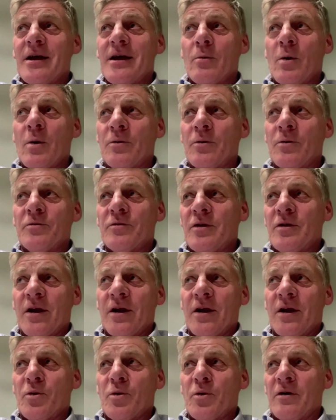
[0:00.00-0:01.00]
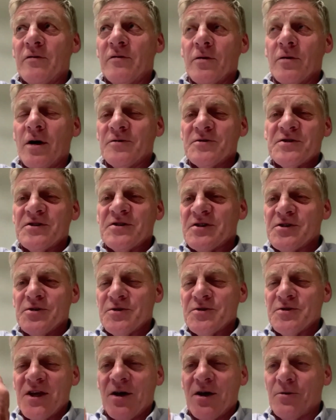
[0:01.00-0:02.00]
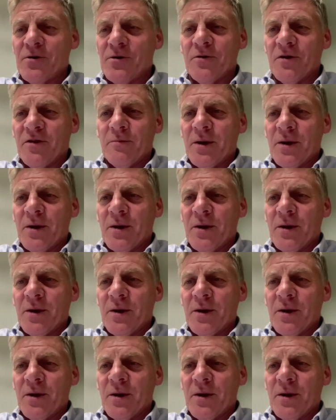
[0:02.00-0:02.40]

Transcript: Well, 12-year-olds just use the algorithm.